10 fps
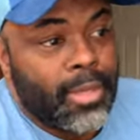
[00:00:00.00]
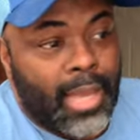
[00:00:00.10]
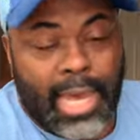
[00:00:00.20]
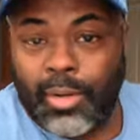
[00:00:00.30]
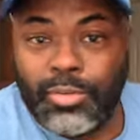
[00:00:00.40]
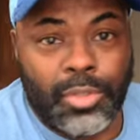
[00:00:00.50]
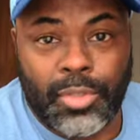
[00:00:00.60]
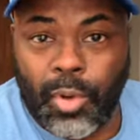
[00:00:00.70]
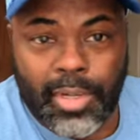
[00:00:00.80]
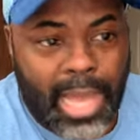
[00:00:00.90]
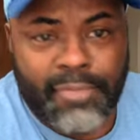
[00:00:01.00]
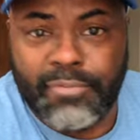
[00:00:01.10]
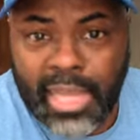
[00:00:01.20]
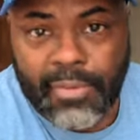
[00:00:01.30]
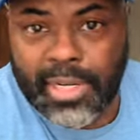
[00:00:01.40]
I don't do DoorDash. I've
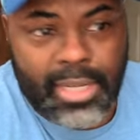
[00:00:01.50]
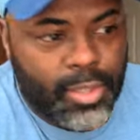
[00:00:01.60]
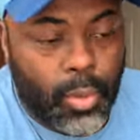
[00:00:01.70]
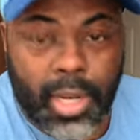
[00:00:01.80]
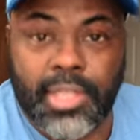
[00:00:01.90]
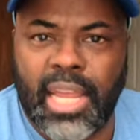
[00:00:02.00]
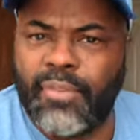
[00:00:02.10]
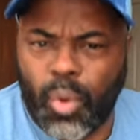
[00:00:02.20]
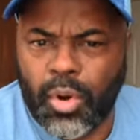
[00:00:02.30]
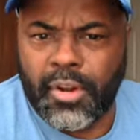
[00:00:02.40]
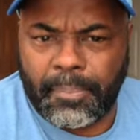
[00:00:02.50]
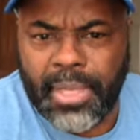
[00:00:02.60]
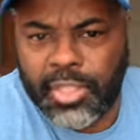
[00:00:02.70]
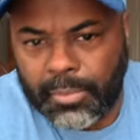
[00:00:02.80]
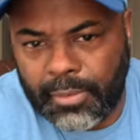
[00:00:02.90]
never done DoorDash. Now, I've ordered a
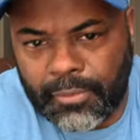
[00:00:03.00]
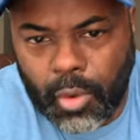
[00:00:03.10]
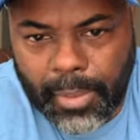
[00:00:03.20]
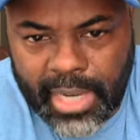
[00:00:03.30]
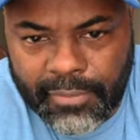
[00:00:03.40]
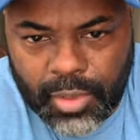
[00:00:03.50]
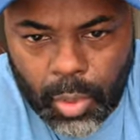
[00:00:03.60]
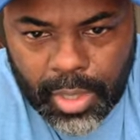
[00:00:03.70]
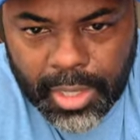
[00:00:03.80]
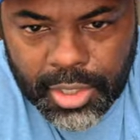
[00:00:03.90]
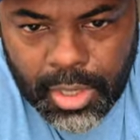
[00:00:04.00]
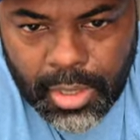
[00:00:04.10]
pizza before, but never DoorDash.